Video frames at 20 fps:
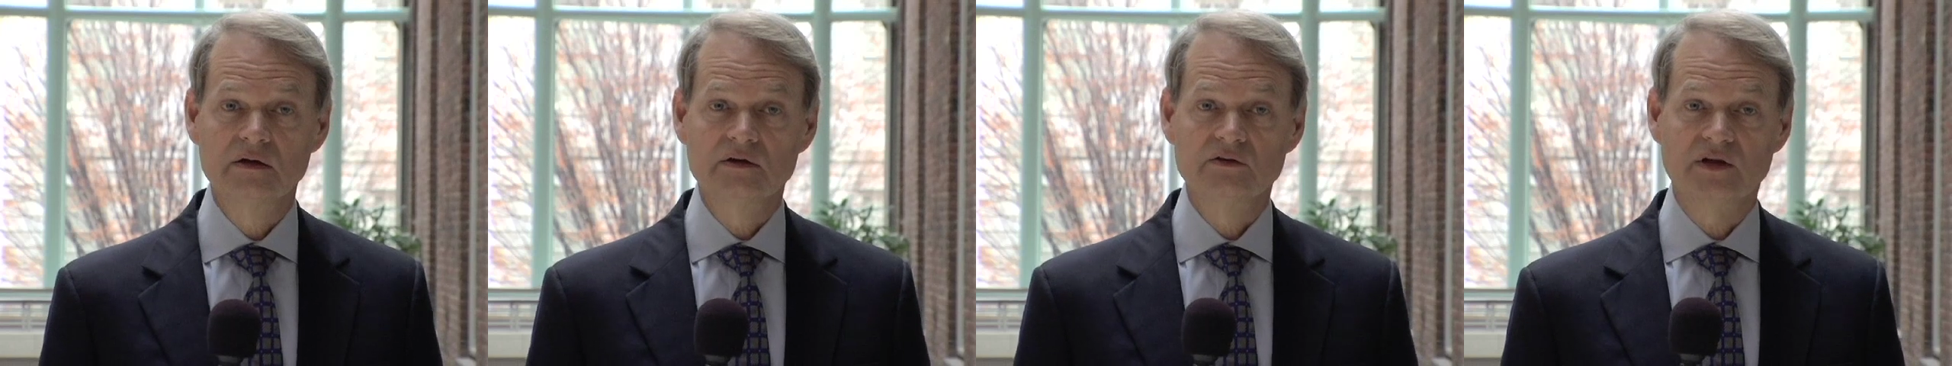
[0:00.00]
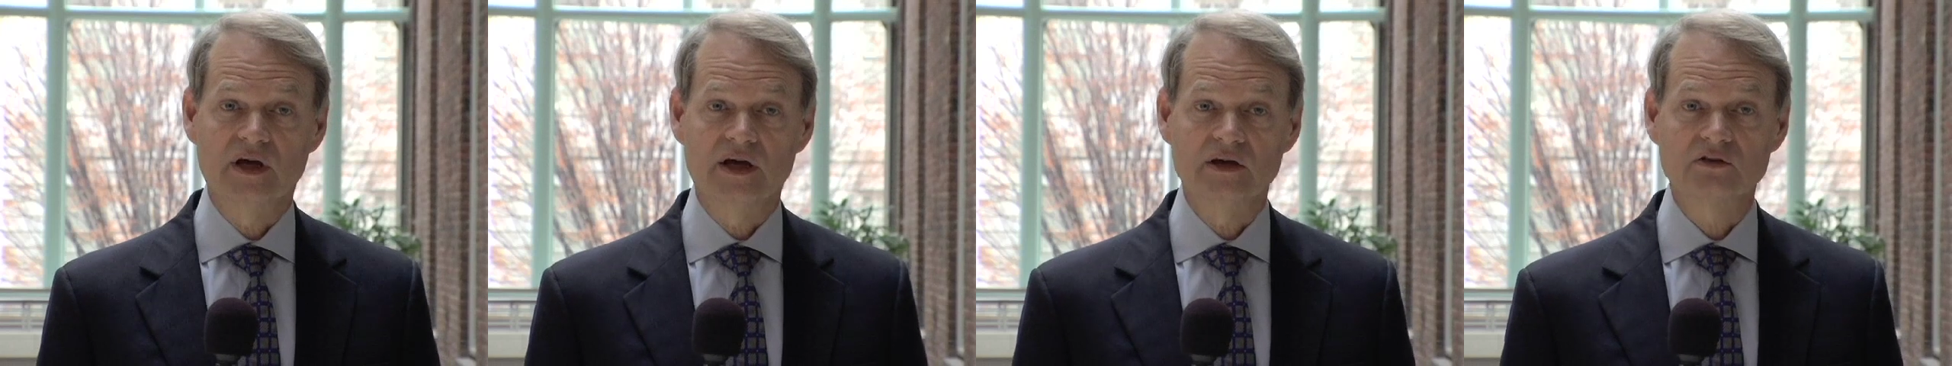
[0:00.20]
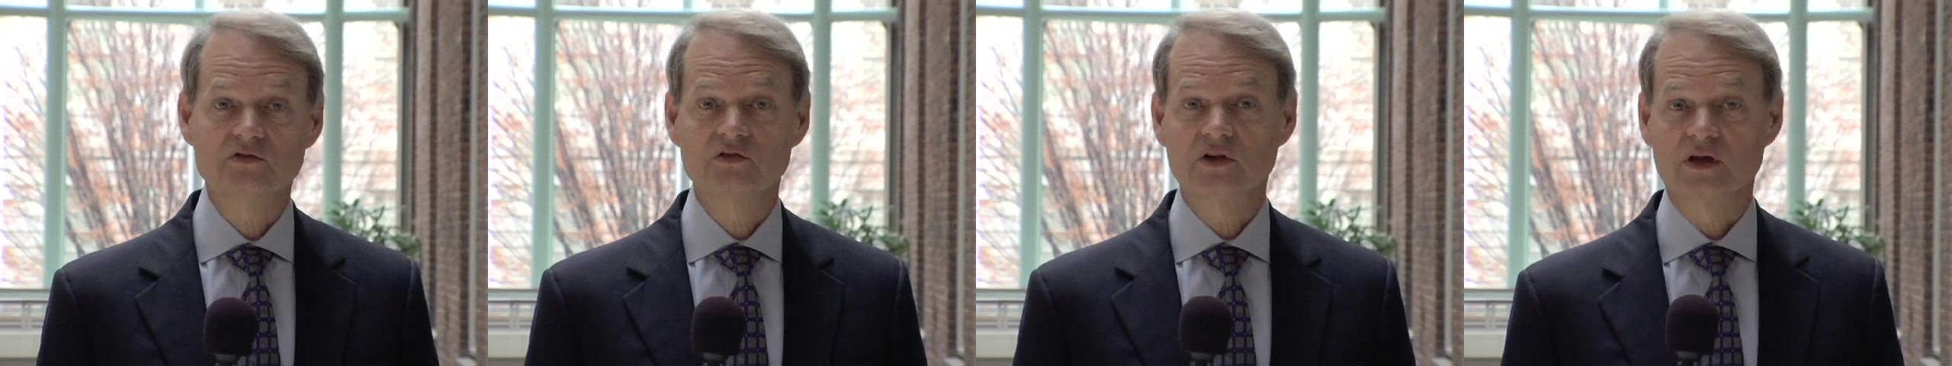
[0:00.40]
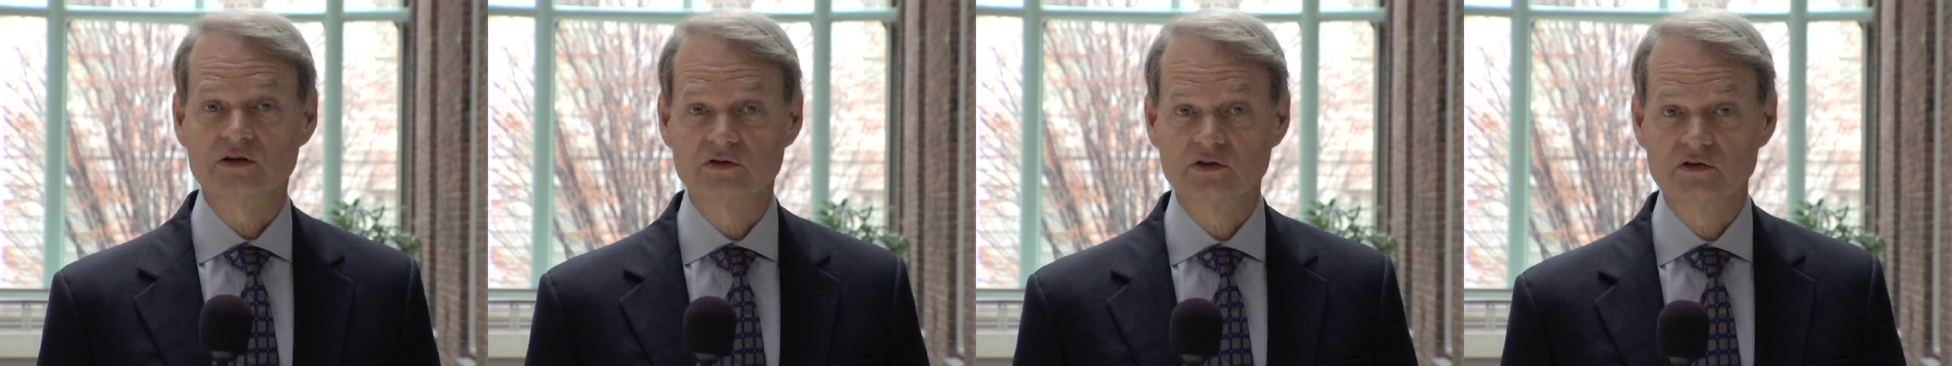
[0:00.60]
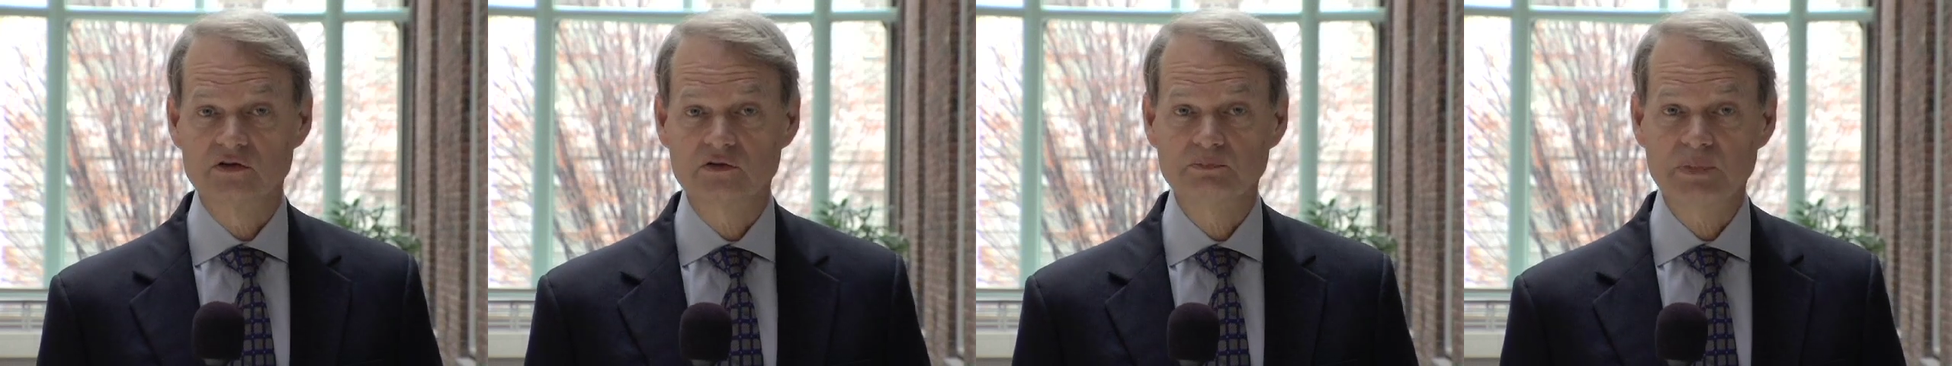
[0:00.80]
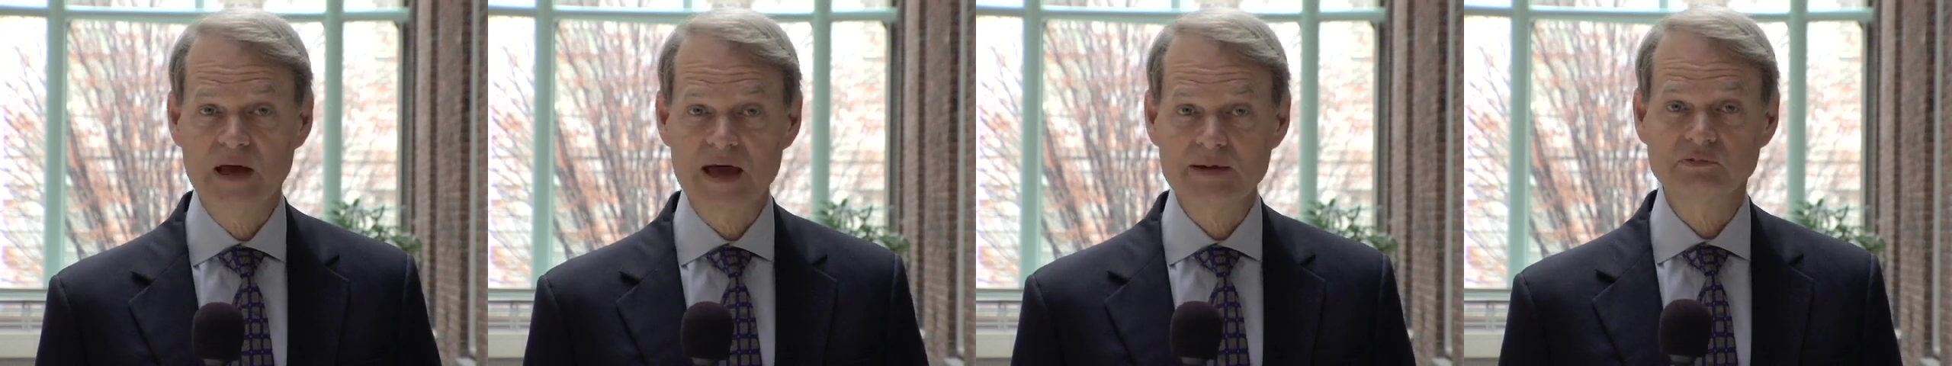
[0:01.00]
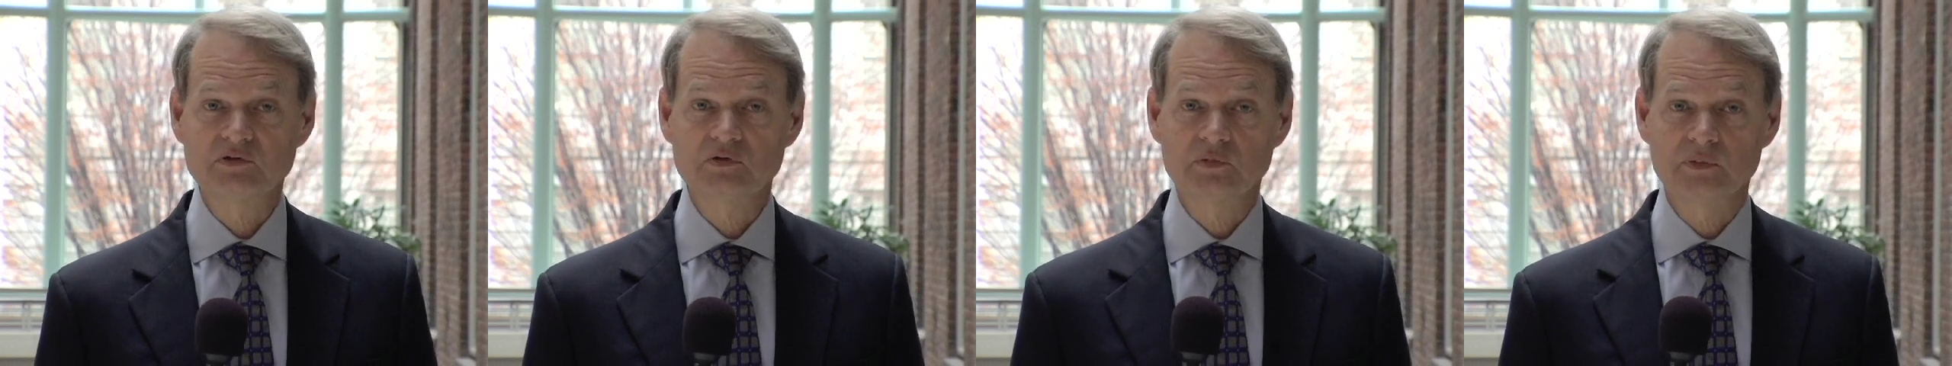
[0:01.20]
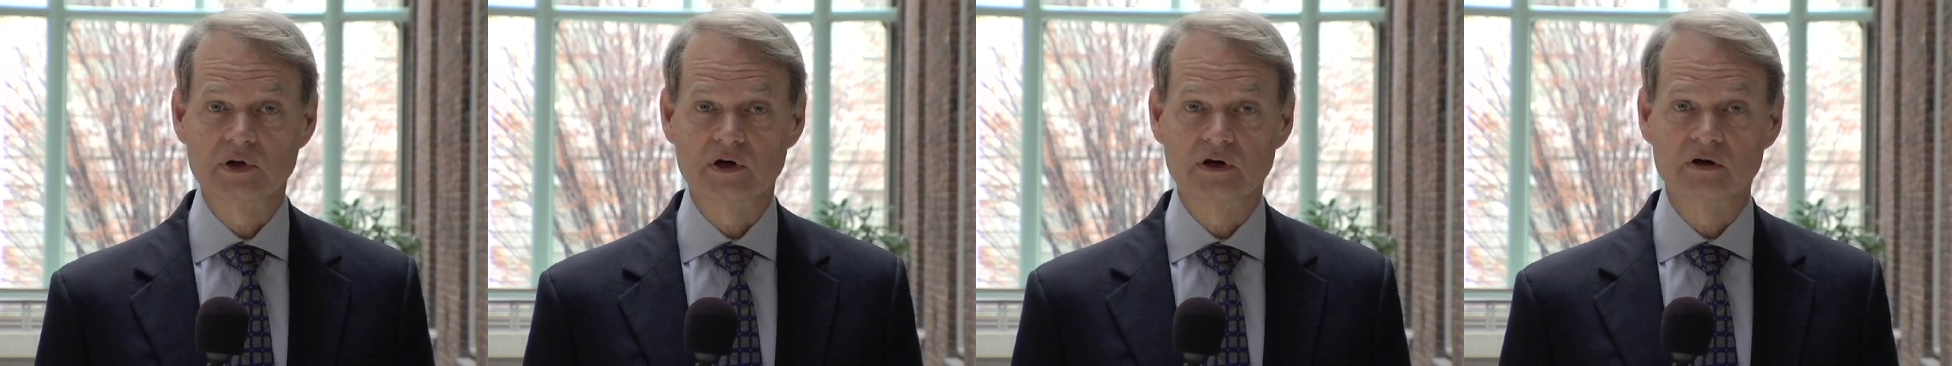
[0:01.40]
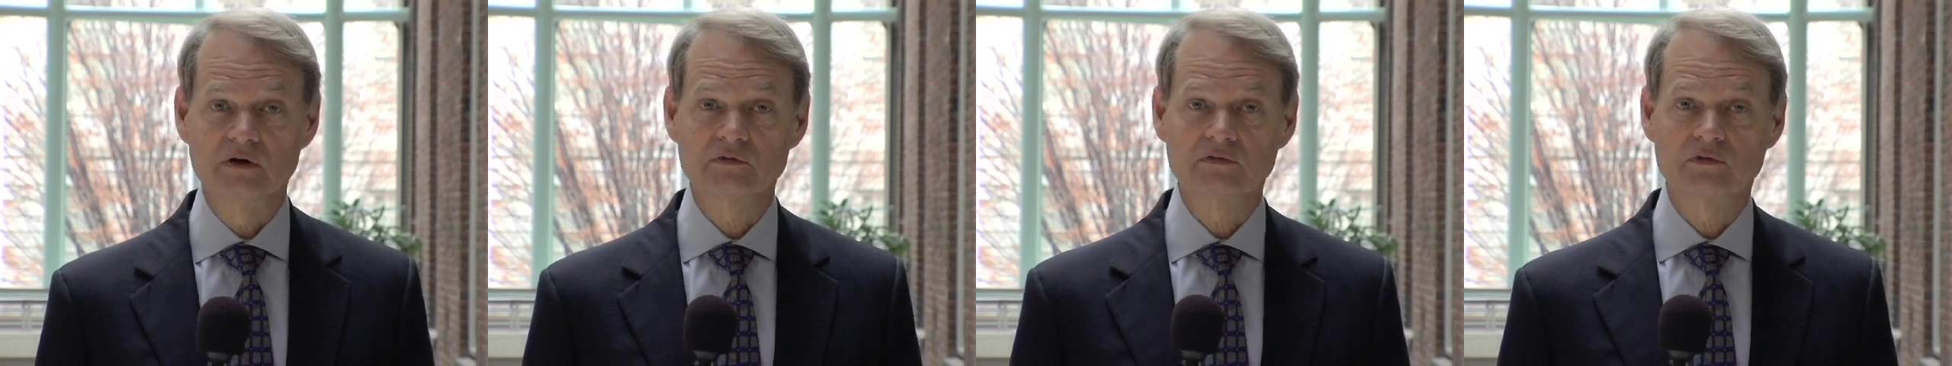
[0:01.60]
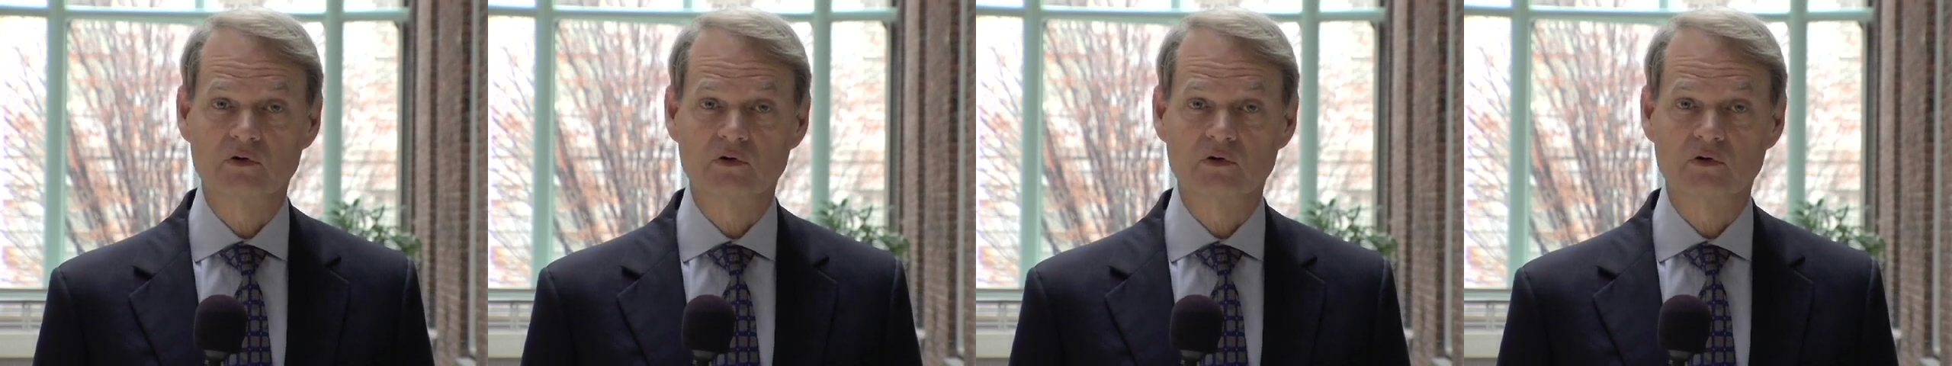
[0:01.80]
tests such as pap smear